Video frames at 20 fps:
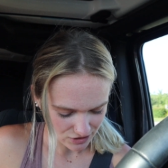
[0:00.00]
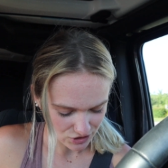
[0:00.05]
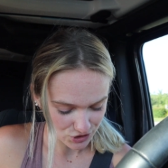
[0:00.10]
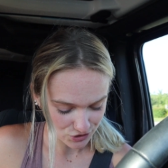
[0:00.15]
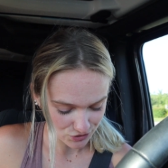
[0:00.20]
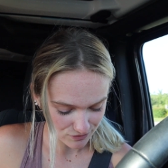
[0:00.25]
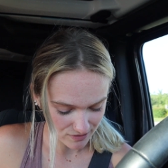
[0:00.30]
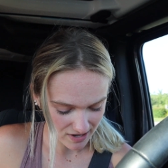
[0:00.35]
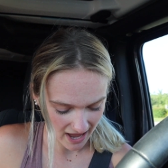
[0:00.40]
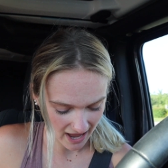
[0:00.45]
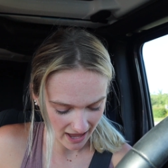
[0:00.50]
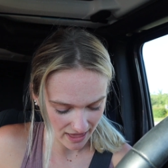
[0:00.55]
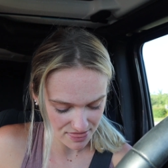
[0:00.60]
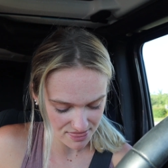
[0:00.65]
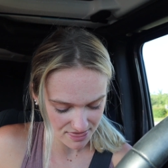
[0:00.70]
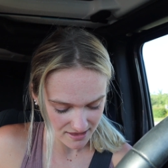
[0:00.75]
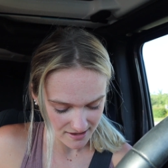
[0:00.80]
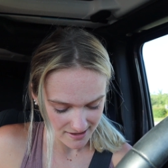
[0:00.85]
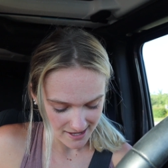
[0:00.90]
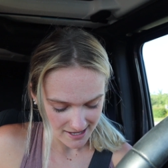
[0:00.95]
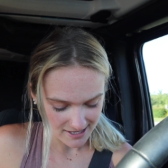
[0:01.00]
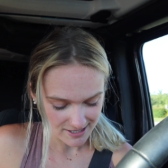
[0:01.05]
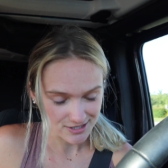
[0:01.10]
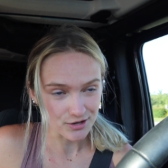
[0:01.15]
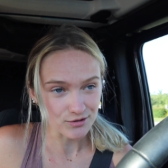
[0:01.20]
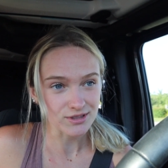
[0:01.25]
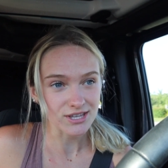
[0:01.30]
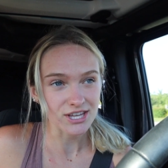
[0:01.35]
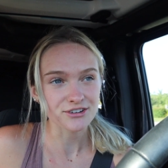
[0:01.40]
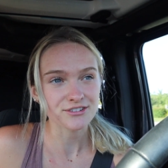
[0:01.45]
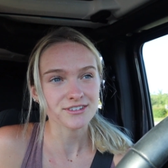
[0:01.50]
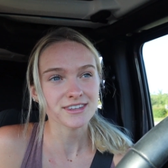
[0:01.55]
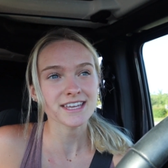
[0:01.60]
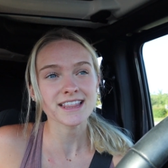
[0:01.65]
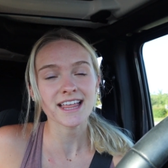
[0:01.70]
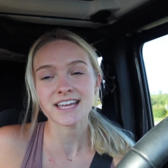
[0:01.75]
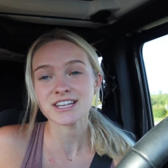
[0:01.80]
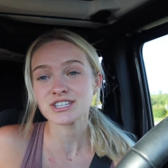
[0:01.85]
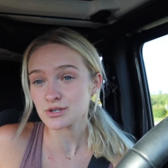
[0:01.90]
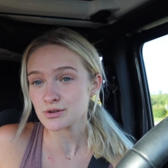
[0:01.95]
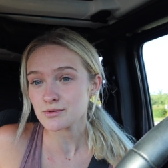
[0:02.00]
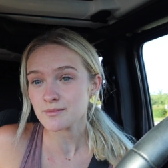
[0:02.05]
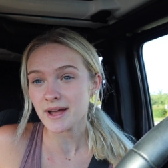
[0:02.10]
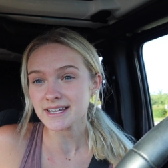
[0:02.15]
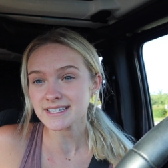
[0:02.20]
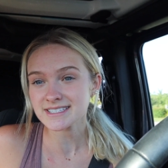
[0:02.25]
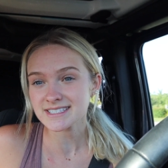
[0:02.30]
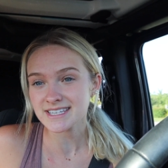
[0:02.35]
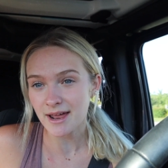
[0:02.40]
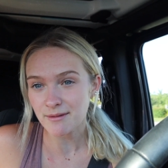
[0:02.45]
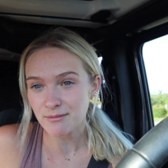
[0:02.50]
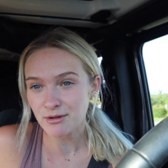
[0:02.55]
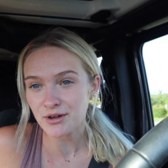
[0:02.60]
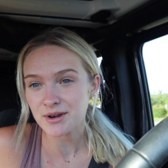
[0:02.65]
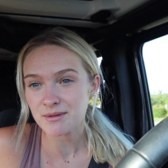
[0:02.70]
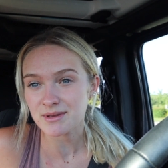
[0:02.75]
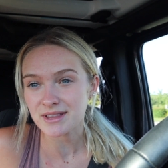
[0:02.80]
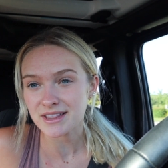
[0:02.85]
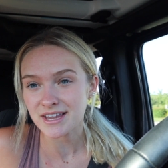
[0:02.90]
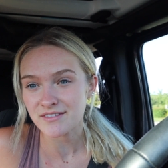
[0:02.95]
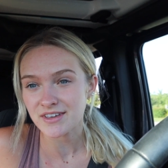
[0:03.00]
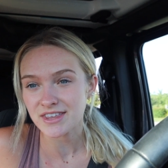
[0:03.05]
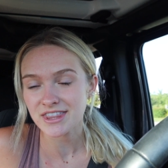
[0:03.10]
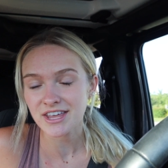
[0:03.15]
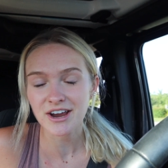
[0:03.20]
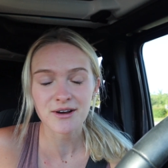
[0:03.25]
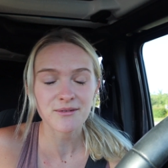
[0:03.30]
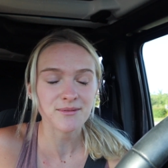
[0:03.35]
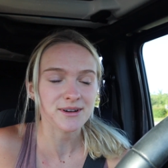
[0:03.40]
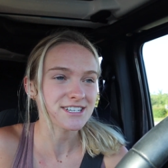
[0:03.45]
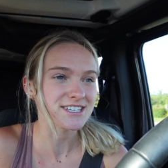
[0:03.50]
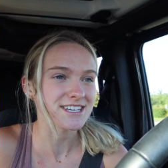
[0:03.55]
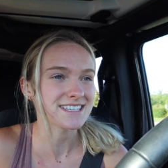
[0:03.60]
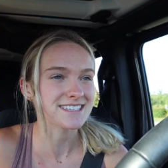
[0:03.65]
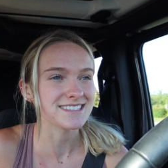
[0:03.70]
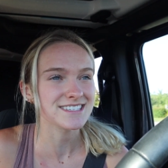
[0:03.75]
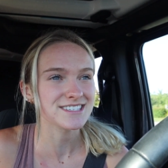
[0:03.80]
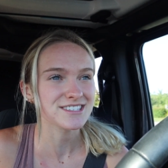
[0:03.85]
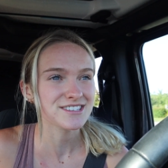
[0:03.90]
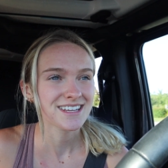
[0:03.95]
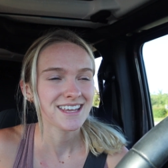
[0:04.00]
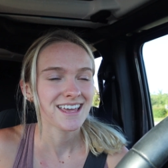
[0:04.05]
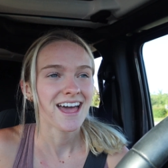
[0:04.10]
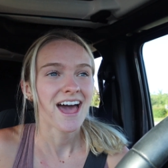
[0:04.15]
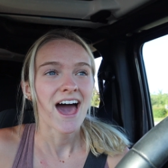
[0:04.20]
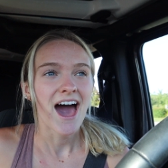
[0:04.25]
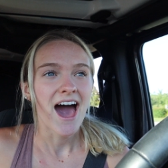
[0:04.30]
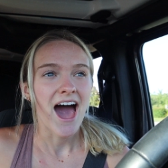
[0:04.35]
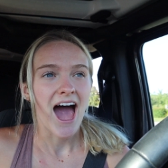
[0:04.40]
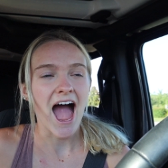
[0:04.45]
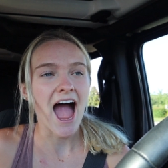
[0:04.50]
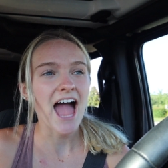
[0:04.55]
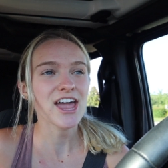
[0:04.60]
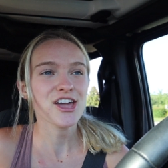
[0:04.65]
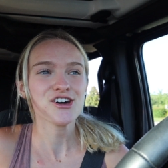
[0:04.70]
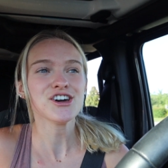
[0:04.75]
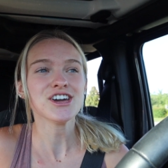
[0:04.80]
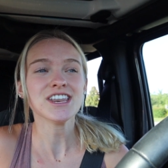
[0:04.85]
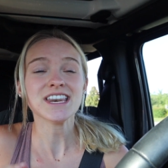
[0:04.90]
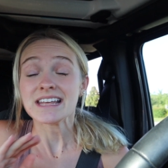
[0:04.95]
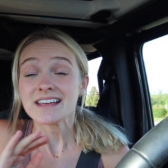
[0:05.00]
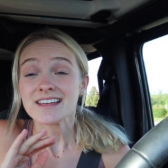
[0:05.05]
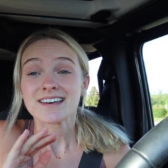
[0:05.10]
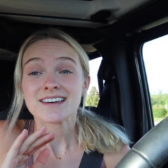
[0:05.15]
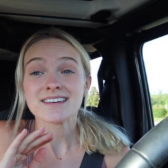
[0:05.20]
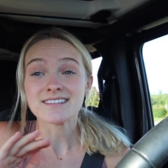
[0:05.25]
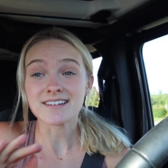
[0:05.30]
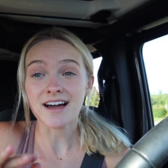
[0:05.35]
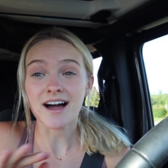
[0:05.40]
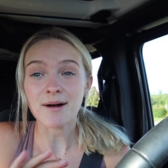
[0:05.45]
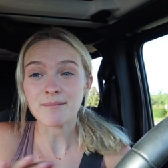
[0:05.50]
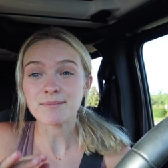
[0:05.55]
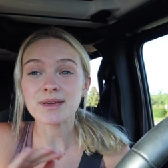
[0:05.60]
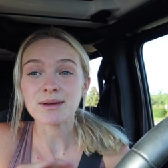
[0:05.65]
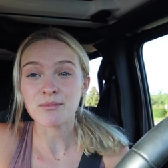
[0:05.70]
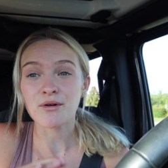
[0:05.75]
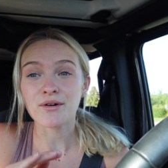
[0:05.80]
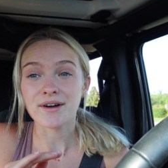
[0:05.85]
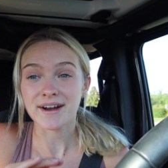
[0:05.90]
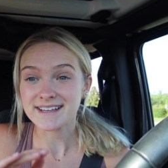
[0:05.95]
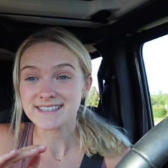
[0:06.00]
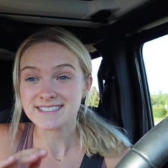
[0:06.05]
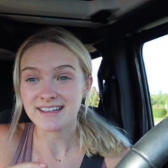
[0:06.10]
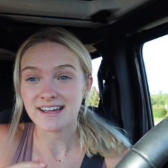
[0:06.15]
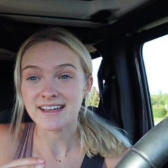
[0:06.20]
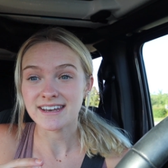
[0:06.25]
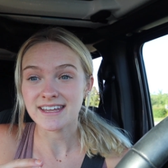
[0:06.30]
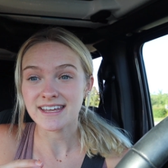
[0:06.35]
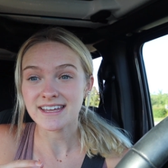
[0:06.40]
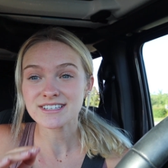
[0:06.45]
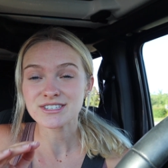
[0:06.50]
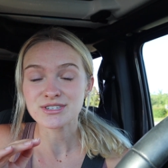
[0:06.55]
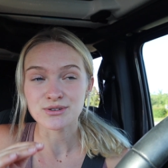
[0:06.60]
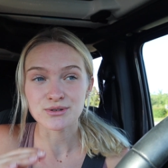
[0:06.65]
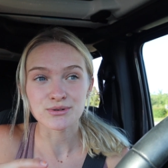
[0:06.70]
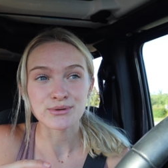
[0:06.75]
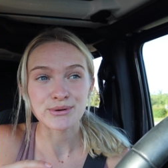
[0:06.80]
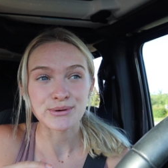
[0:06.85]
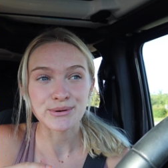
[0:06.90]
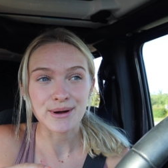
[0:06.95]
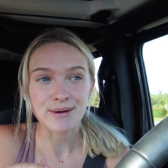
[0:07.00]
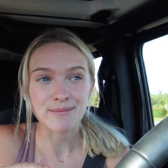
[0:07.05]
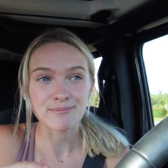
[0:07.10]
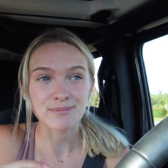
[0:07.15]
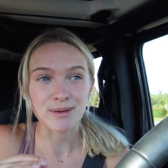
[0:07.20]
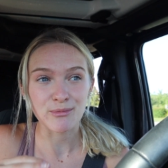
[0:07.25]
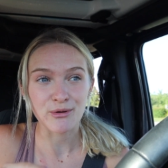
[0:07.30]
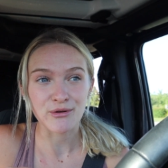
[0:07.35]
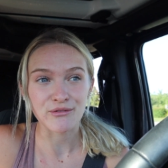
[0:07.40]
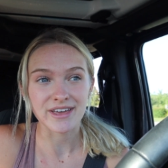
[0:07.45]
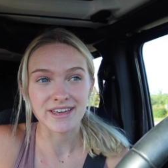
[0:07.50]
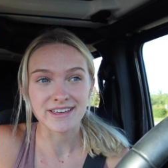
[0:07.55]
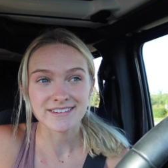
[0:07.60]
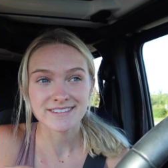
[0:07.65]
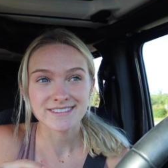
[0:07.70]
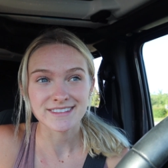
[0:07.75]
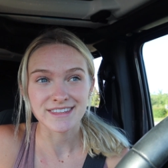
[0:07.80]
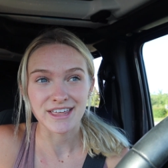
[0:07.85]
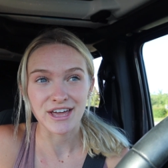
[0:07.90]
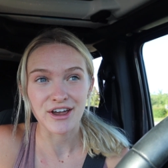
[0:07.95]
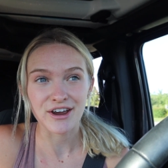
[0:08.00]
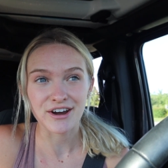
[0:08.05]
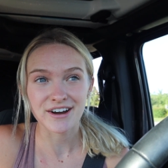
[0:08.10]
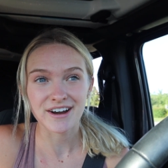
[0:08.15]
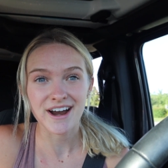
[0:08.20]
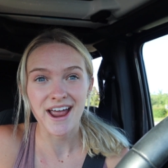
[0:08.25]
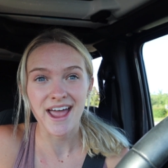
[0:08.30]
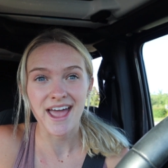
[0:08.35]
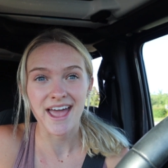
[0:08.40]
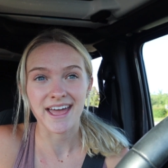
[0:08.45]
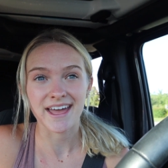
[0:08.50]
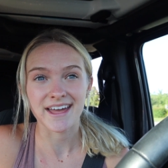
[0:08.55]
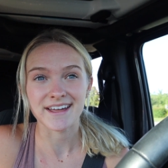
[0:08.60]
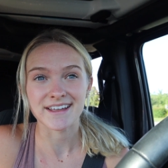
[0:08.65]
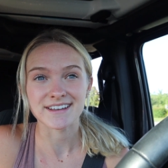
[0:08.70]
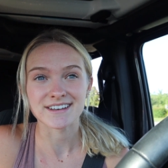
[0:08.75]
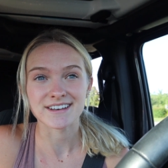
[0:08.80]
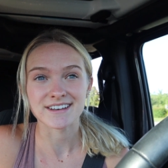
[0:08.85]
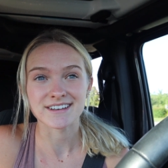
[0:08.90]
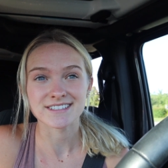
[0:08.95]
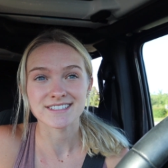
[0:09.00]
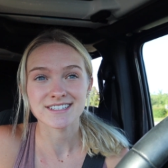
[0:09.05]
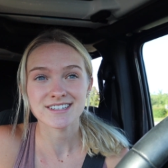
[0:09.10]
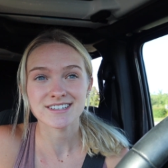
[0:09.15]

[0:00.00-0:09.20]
June 9th, so literally like two months and I'm going to be living there, which is, I could not be more excited to be moving there and